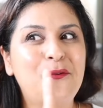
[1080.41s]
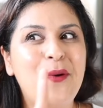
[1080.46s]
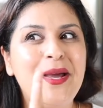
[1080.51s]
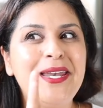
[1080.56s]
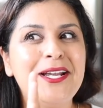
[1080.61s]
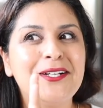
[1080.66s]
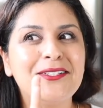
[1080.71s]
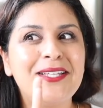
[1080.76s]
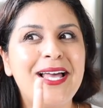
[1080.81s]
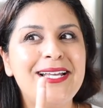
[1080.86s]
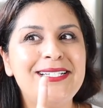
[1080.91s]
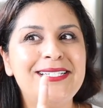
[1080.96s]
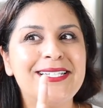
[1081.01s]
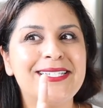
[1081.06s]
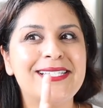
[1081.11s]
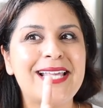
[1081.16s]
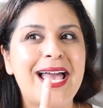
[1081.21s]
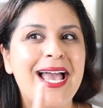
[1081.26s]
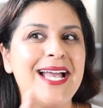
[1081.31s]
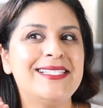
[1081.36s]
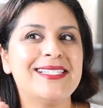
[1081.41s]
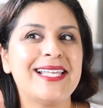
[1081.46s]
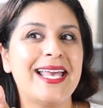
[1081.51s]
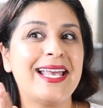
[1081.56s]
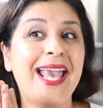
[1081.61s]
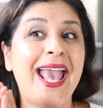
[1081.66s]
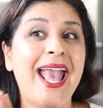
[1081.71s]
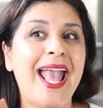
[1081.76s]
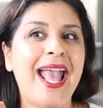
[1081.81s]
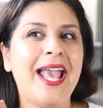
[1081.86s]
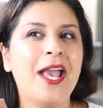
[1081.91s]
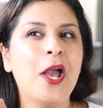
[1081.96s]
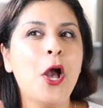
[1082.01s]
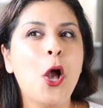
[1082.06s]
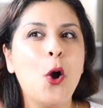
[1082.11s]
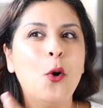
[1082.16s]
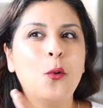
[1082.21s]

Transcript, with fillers: if one airline decides like, hey,